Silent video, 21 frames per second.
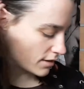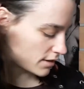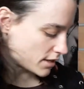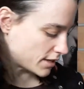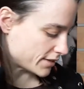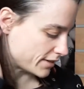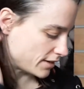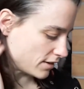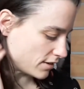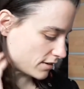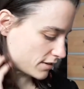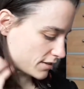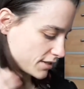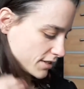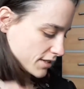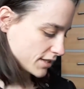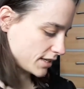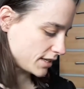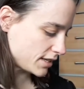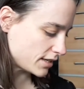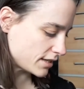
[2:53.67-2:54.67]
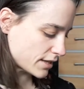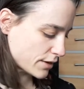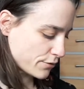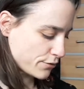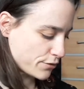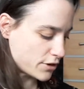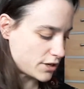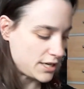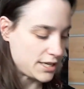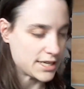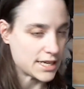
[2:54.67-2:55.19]
And the last thing that
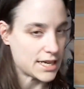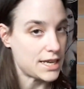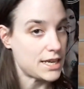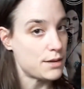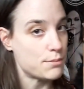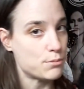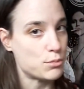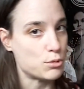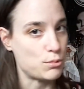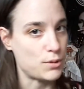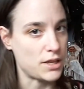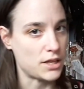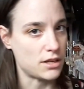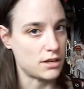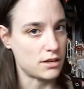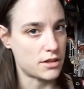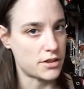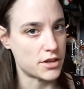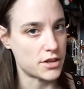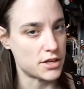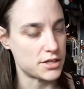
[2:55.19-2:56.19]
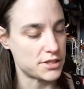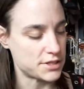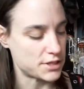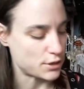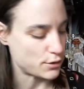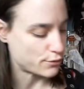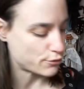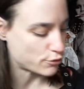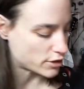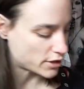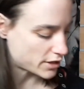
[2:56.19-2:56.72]
finally came, probably Thursday or
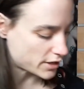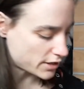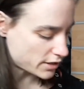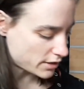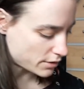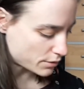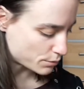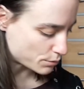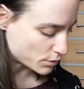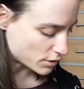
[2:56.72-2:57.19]
Friday,